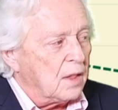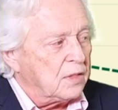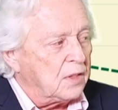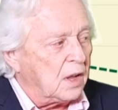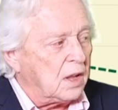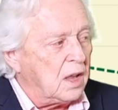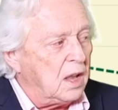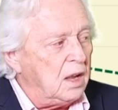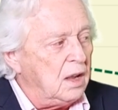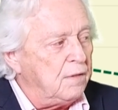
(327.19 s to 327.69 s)

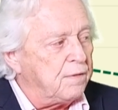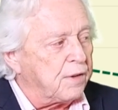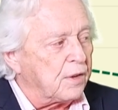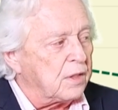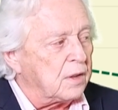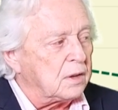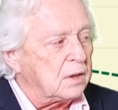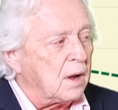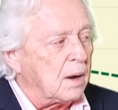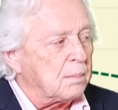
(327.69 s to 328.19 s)
The key for
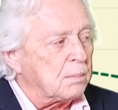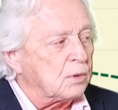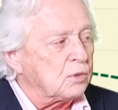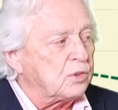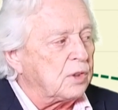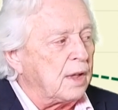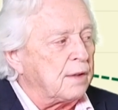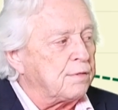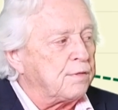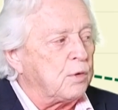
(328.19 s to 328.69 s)
the
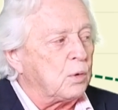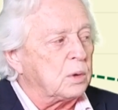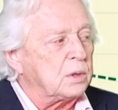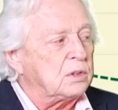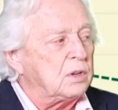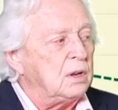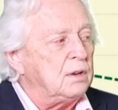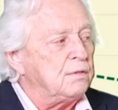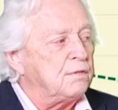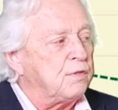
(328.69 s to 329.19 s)
numbers, that
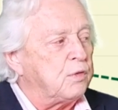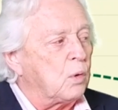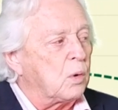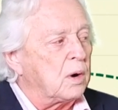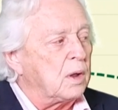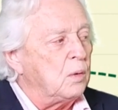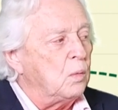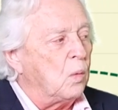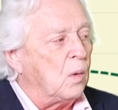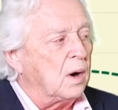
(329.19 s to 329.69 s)

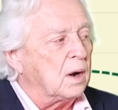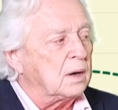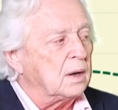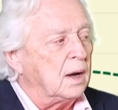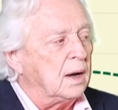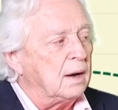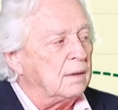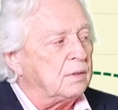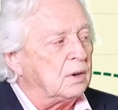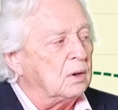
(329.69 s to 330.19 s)
1441
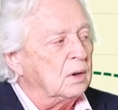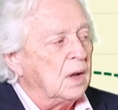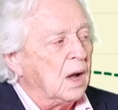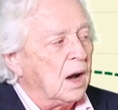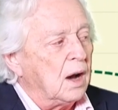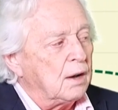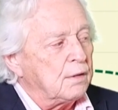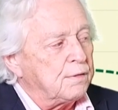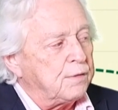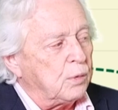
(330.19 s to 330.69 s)
level.
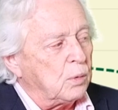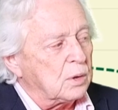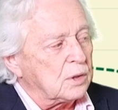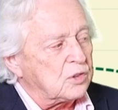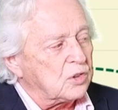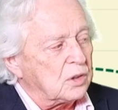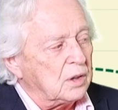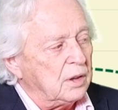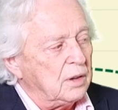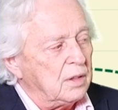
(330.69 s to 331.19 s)

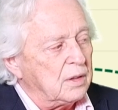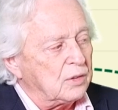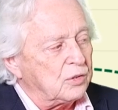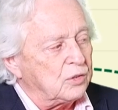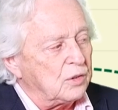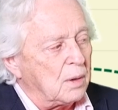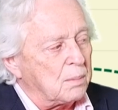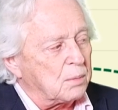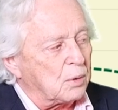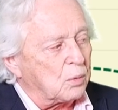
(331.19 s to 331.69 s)
Unfortunately,
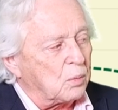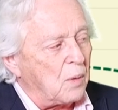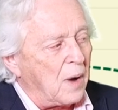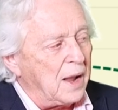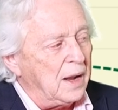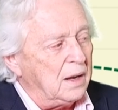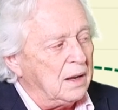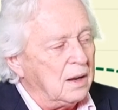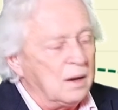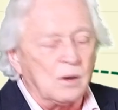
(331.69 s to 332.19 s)
this number
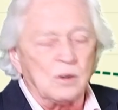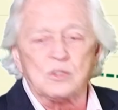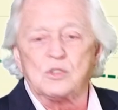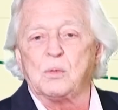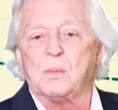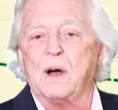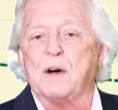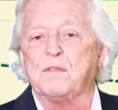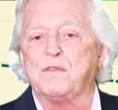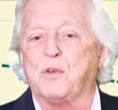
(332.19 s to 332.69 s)
right here
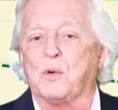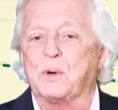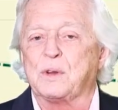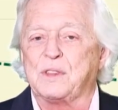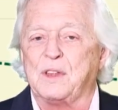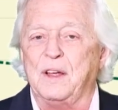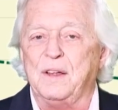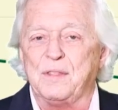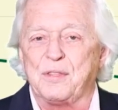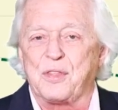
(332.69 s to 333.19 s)
is around
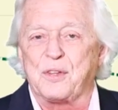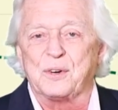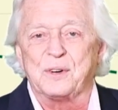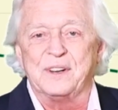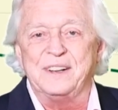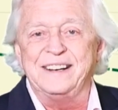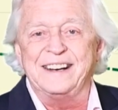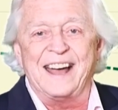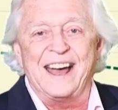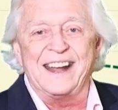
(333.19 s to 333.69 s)

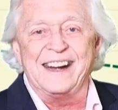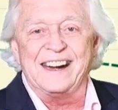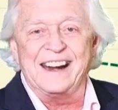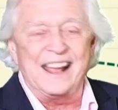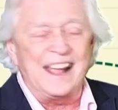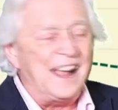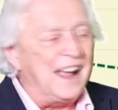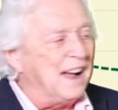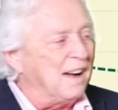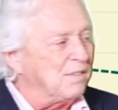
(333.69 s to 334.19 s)

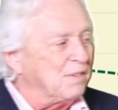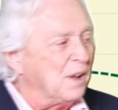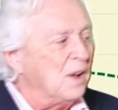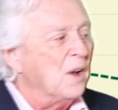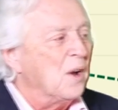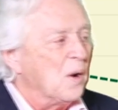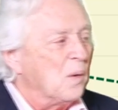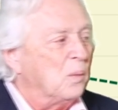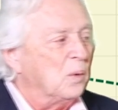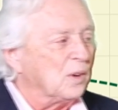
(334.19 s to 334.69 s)

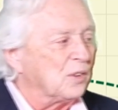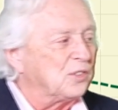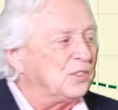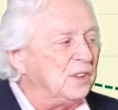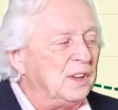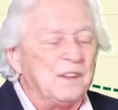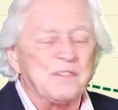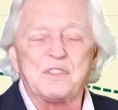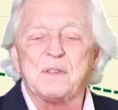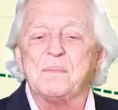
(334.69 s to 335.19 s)
1439.5. We'll
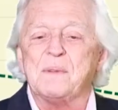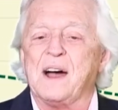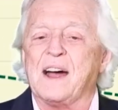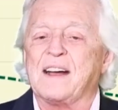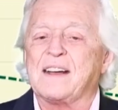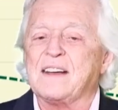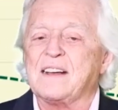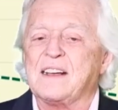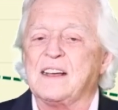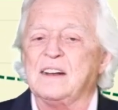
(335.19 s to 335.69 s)
see if the
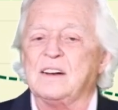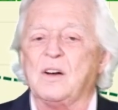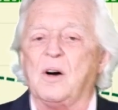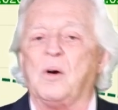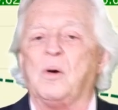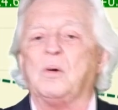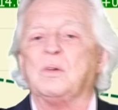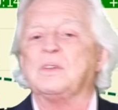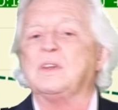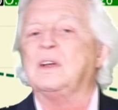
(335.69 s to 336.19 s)
market can
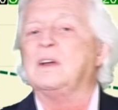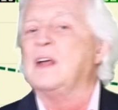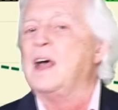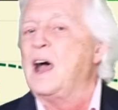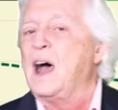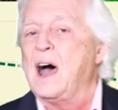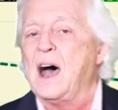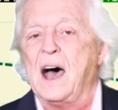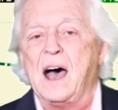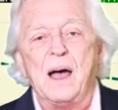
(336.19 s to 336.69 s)
hold it.
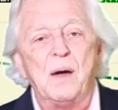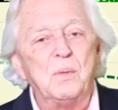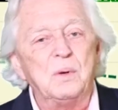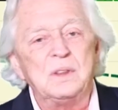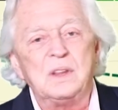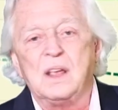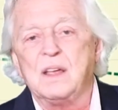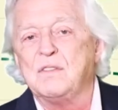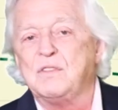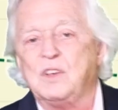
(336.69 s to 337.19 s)
I
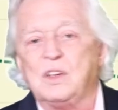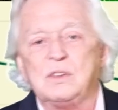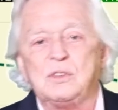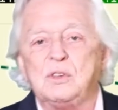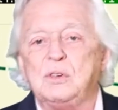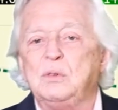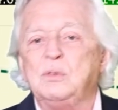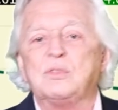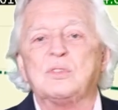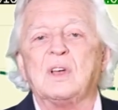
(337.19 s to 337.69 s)
wouldn't give you
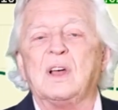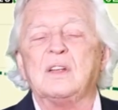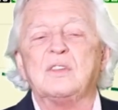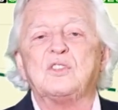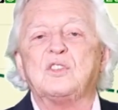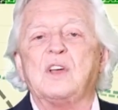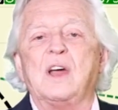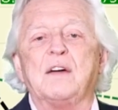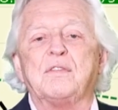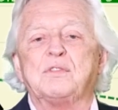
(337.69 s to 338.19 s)
2
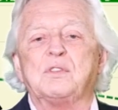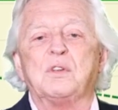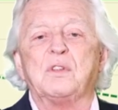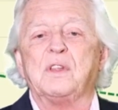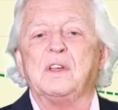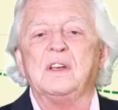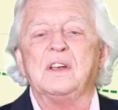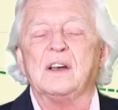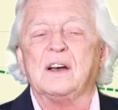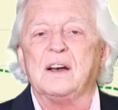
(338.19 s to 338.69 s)
cents after
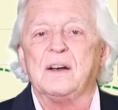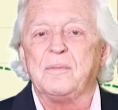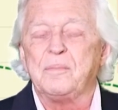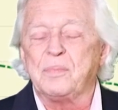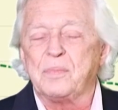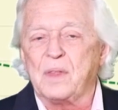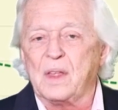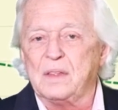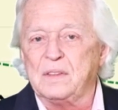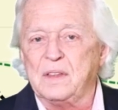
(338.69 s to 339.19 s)
the
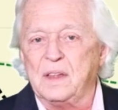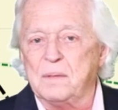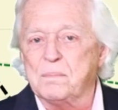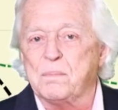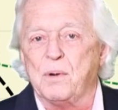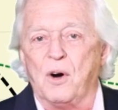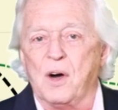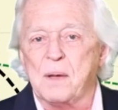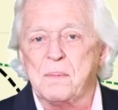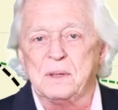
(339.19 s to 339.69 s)

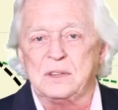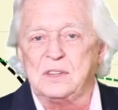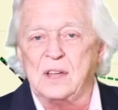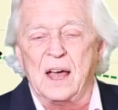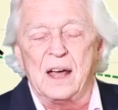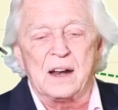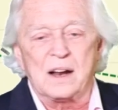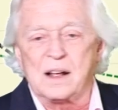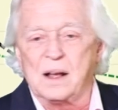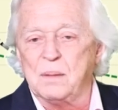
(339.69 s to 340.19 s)
employment
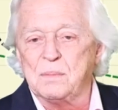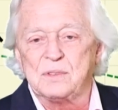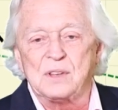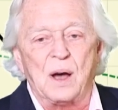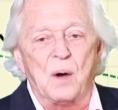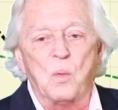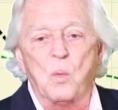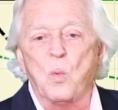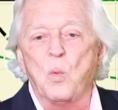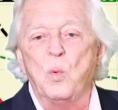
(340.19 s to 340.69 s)
data comes
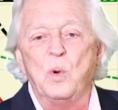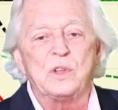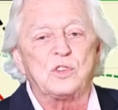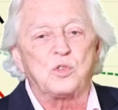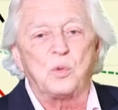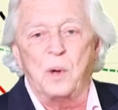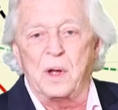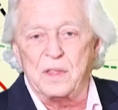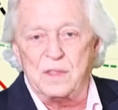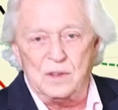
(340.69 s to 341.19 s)
out
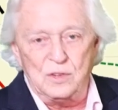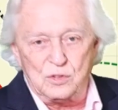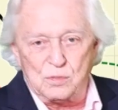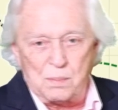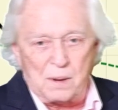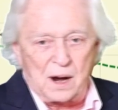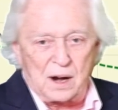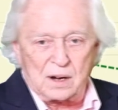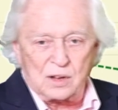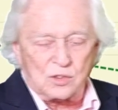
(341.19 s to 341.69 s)
which way
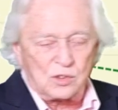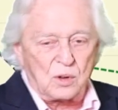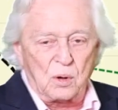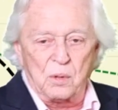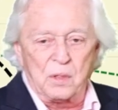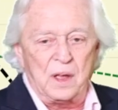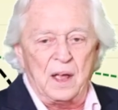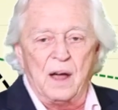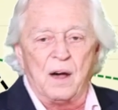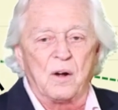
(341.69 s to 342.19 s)
these markets
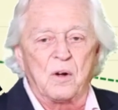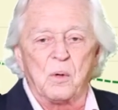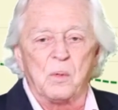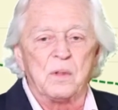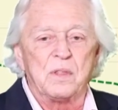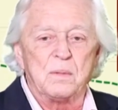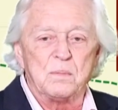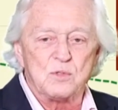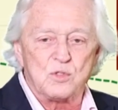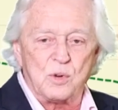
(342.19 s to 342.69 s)
go. The
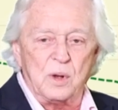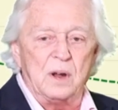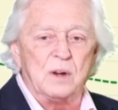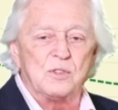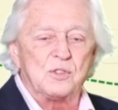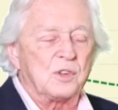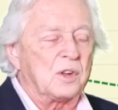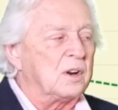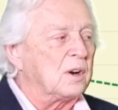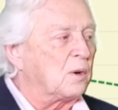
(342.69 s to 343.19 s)
algorithm
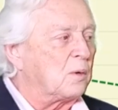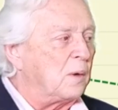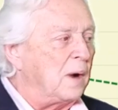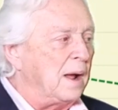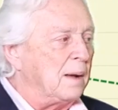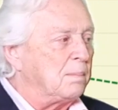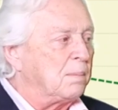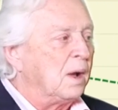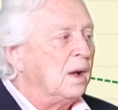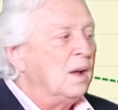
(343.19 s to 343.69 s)
traders are going to
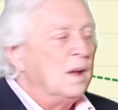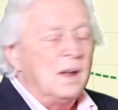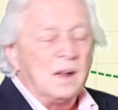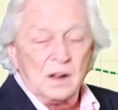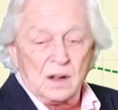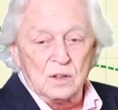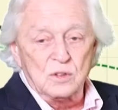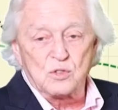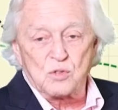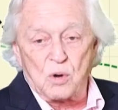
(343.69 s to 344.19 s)
grab
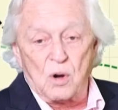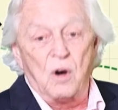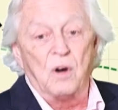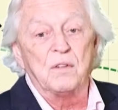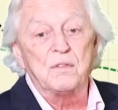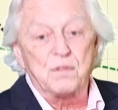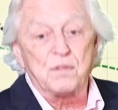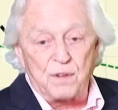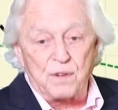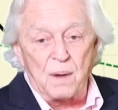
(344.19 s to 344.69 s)

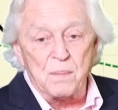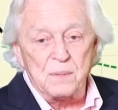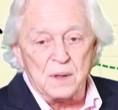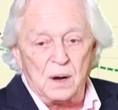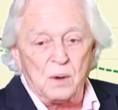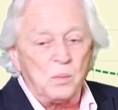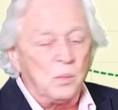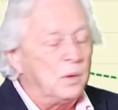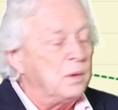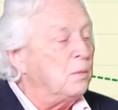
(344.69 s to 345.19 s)
control, and from
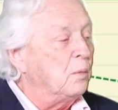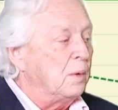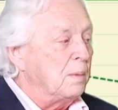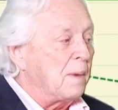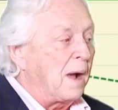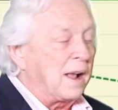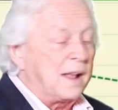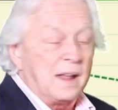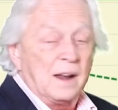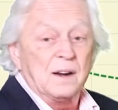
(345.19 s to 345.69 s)
there we
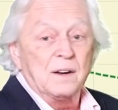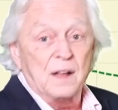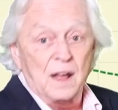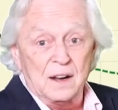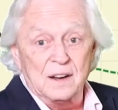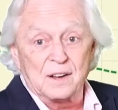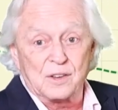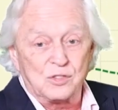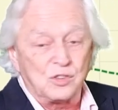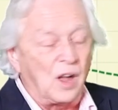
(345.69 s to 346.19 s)
might get
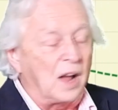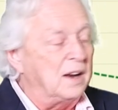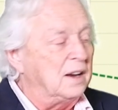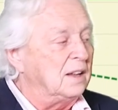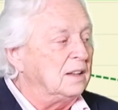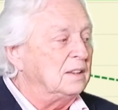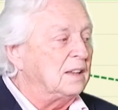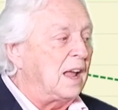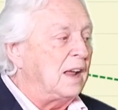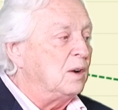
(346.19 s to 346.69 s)
an
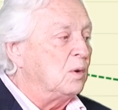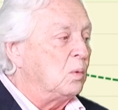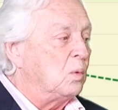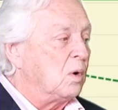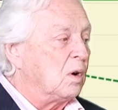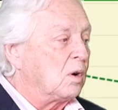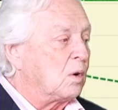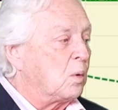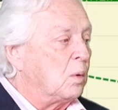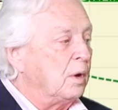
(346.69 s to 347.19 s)
exciting day to
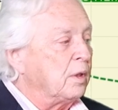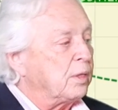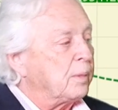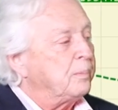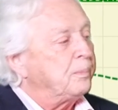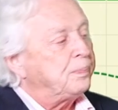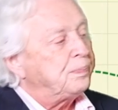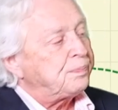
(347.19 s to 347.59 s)
work with.